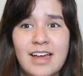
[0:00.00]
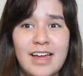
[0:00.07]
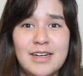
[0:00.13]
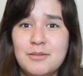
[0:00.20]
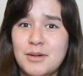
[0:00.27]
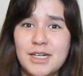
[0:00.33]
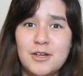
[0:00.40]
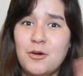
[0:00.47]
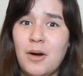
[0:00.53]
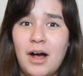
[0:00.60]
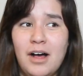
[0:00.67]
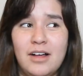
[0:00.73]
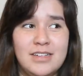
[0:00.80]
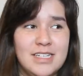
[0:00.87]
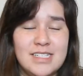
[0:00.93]
anybody who
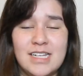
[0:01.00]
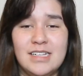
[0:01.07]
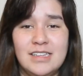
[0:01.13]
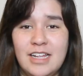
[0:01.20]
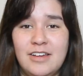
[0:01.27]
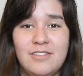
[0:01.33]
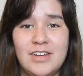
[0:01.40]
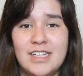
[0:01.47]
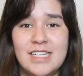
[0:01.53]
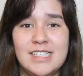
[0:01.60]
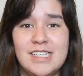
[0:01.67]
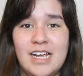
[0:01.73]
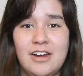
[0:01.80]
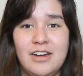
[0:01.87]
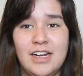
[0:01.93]
doesn't live in
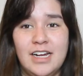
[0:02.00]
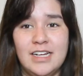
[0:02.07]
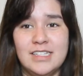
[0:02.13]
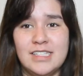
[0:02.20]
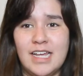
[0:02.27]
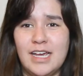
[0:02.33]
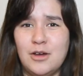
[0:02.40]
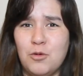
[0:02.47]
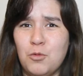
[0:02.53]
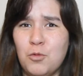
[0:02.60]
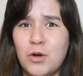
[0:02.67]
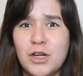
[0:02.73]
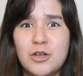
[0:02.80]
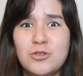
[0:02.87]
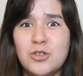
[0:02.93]
this area is like,
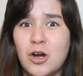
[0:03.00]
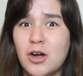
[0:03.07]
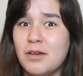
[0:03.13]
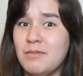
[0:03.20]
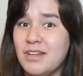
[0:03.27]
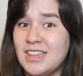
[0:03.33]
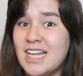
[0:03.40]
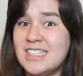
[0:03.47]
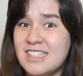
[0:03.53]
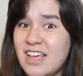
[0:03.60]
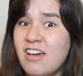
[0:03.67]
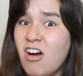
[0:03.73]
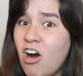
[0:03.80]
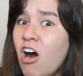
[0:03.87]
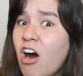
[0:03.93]
what are you talking about? That's
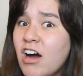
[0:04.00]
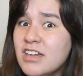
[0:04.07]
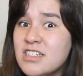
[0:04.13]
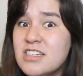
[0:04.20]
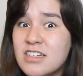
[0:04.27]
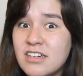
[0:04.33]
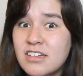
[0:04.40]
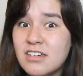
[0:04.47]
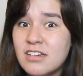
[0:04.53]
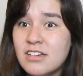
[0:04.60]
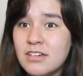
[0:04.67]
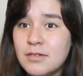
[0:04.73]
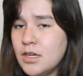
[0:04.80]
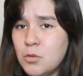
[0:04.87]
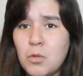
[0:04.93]
like hot.
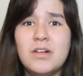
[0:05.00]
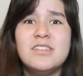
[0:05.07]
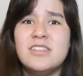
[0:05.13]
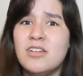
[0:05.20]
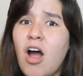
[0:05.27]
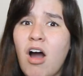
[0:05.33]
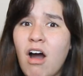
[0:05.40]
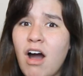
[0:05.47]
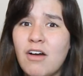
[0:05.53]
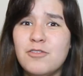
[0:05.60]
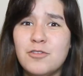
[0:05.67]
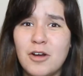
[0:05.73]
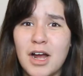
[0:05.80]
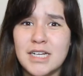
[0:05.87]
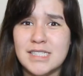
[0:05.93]
Well, it's not hot
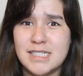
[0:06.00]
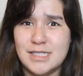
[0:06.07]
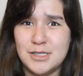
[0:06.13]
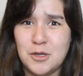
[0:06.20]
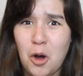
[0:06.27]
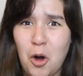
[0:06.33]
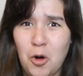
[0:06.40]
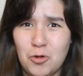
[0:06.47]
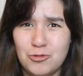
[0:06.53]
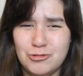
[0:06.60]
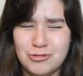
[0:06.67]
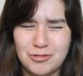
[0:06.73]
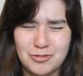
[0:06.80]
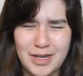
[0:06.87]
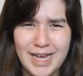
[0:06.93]
for us. It's cold,
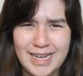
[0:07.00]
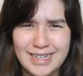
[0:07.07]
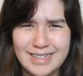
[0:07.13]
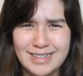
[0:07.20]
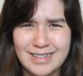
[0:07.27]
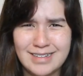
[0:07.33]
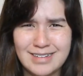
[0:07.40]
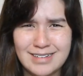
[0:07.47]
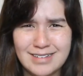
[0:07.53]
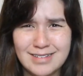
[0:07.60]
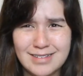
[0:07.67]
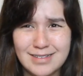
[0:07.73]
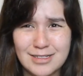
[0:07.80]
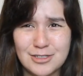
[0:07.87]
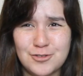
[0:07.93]
okay?
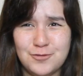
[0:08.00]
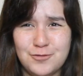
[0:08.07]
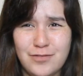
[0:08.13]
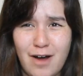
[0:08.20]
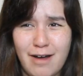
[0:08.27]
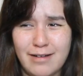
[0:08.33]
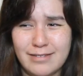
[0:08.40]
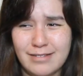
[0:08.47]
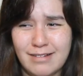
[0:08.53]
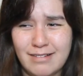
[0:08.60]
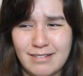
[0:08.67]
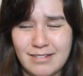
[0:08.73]
It's fun.